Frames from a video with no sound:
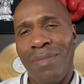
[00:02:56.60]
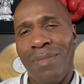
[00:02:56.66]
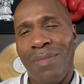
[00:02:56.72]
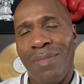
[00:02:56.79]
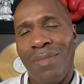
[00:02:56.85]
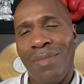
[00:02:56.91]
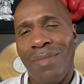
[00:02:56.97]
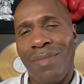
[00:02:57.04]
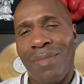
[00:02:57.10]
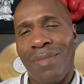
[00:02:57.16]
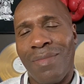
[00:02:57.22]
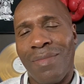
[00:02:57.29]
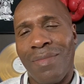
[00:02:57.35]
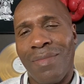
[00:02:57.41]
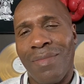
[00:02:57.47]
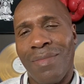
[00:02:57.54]

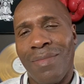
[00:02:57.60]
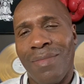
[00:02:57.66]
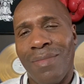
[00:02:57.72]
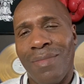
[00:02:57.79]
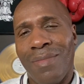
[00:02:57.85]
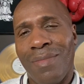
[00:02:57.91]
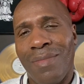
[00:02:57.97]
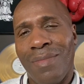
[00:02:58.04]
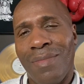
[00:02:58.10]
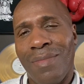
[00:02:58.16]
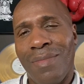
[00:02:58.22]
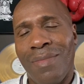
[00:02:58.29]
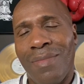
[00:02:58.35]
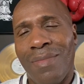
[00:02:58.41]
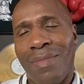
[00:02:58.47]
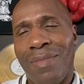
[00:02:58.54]

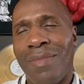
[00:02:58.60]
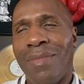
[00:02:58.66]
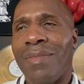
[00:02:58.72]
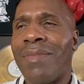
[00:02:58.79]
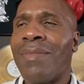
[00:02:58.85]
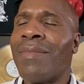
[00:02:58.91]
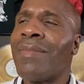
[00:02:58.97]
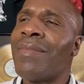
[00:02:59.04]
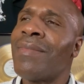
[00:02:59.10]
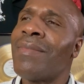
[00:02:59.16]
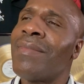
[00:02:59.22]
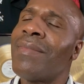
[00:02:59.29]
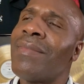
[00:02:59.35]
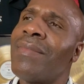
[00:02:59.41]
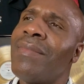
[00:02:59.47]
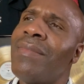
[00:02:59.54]

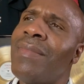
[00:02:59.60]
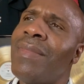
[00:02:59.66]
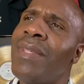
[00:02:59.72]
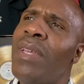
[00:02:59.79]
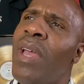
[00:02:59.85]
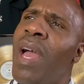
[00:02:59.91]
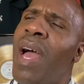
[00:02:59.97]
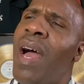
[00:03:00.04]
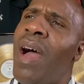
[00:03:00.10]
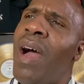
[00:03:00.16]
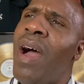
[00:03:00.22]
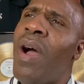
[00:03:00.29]
No one is speaking in this clip.